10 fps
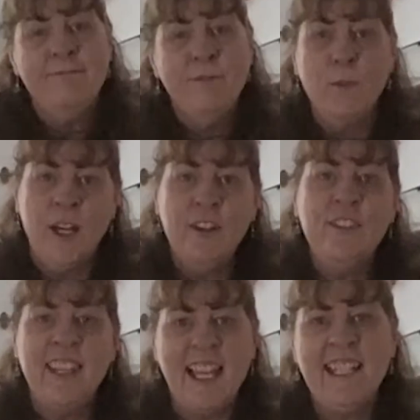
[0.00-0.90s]

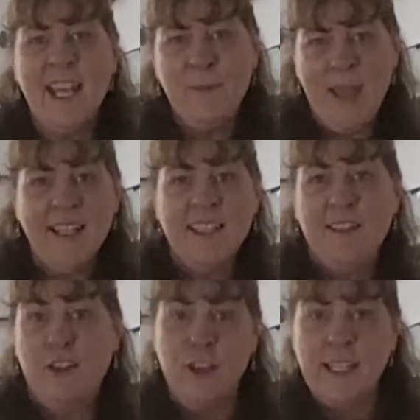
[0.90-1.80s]
Well, they date back to
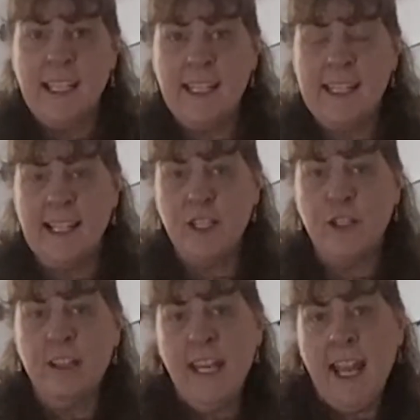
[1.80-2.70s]
the 13th
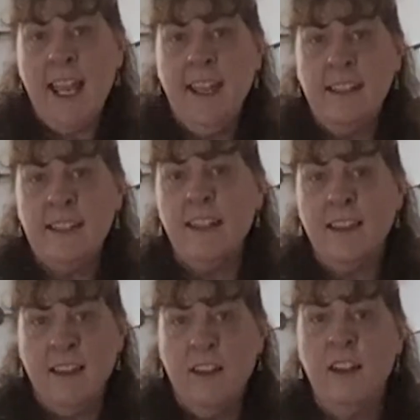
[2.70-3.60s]
century and
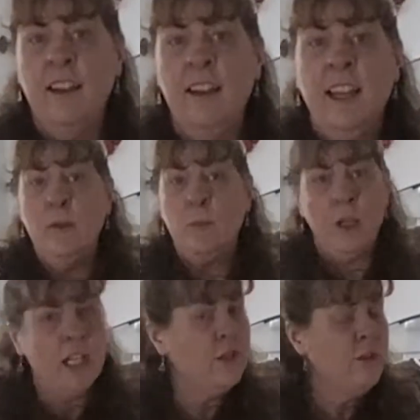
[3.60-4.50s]
the
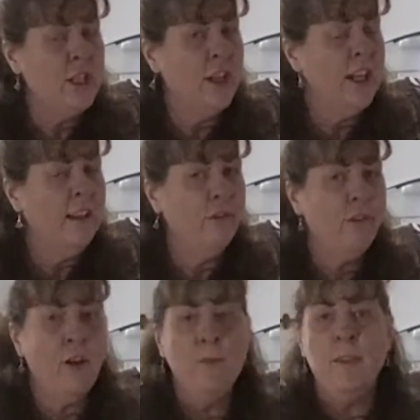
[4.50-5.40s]
British returning
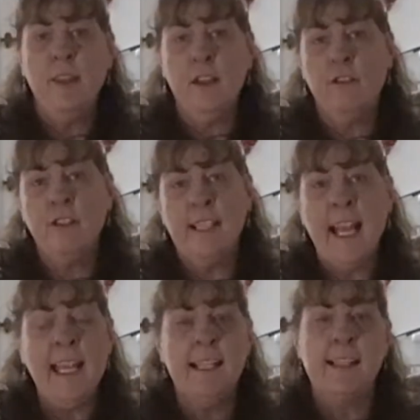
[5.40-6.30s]
from the
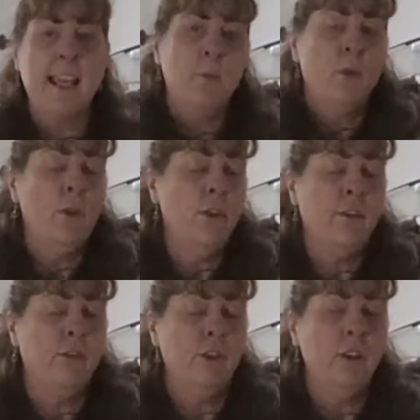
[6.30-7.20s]
crusades. They brought
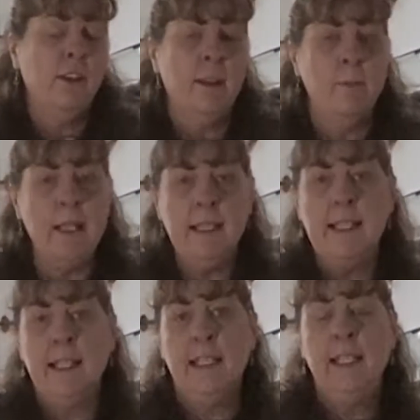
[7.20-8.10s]
the fruit and the
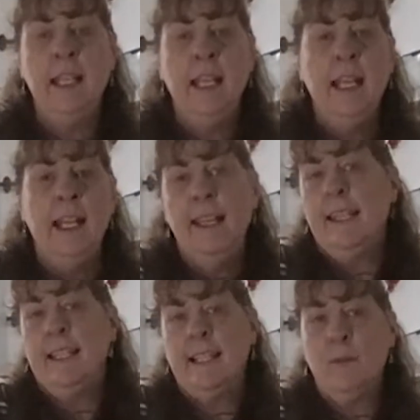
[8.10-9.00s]
mince and
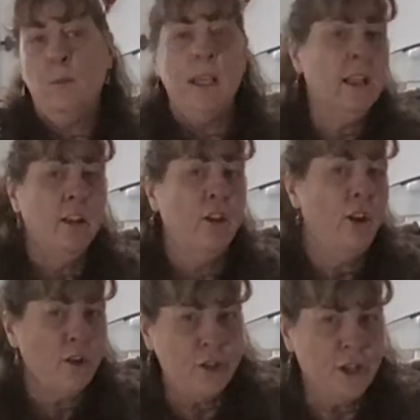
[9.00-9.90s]
this weird
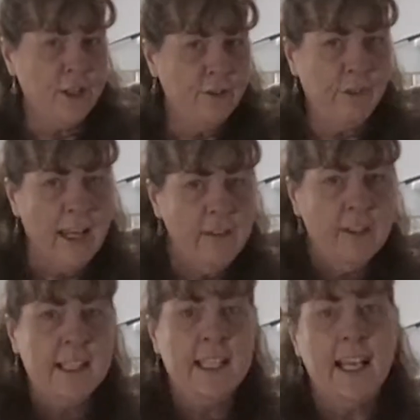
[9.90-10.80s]
concoction of
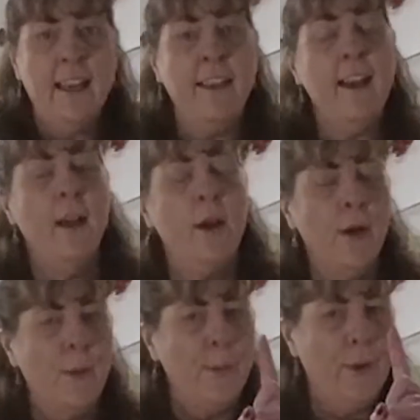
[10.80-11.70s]
flavours together,
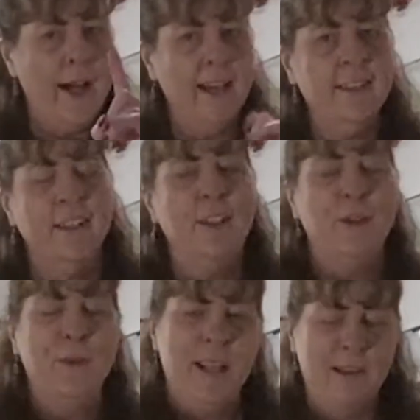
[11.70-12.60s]
but
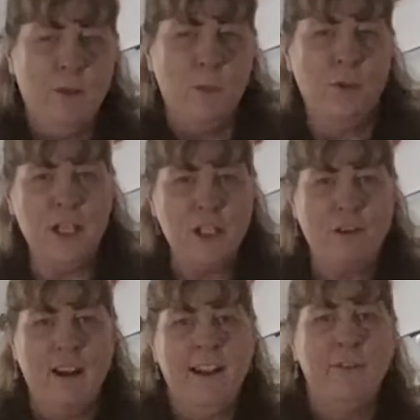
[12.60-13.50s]
we give the British
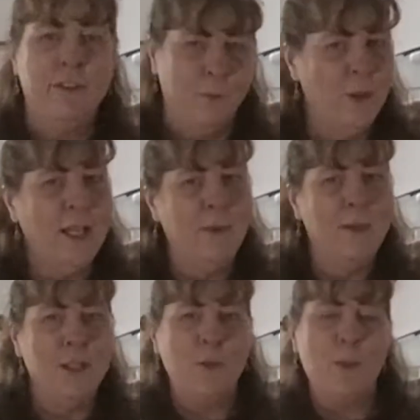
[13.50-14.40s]
credit for putting them into a